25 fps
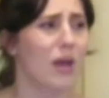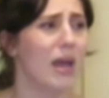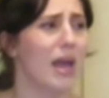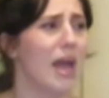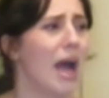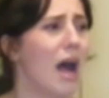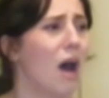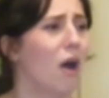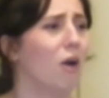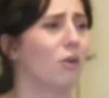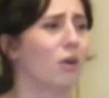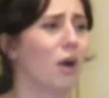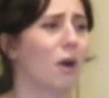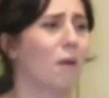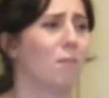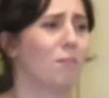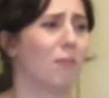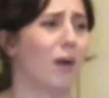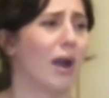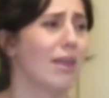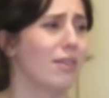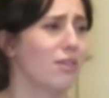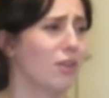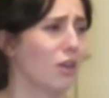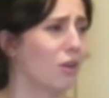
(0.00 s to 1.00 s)
we held our
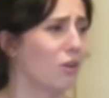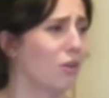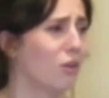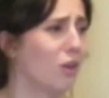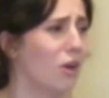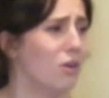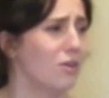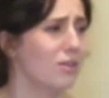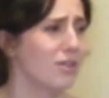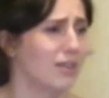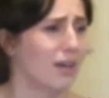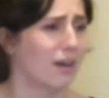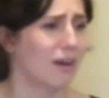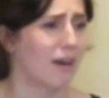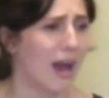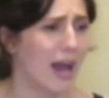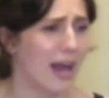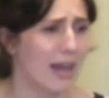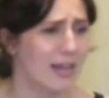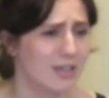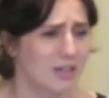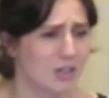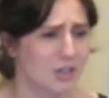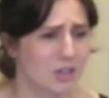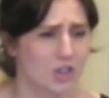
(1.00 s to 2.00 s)
breath and closed our
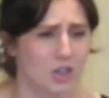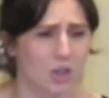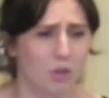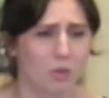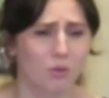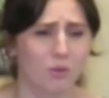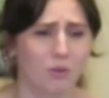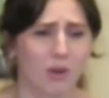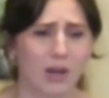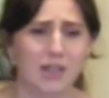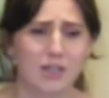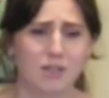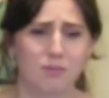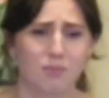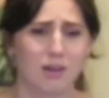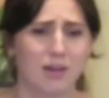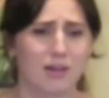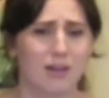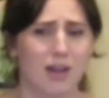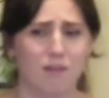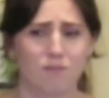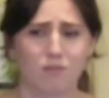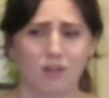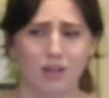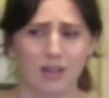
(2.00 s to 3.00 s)
eyes and showed grace we'd
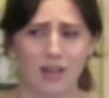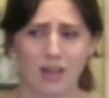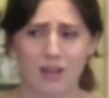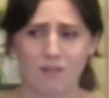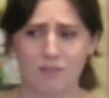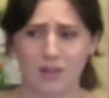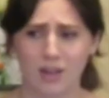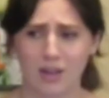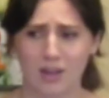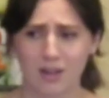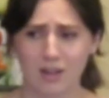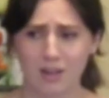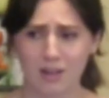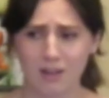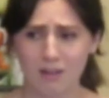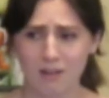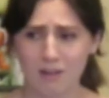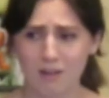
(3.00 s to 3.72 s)
never given.